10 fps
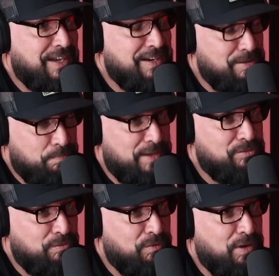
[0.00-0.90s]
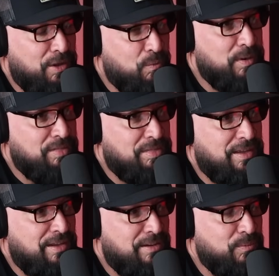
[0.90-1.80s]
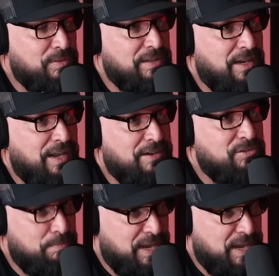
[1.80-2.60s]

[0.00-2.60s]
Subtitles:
And the best of luck with the election,